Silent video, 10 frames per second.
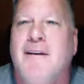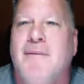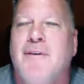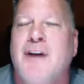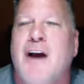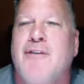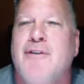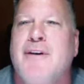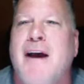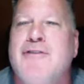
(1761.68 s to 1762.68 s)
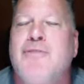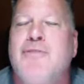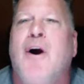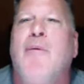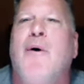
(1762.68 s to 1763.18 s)
We'll talk to you guys
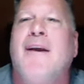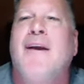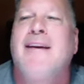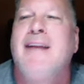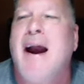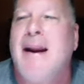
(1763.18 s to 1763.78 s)
tomorrow morning at 9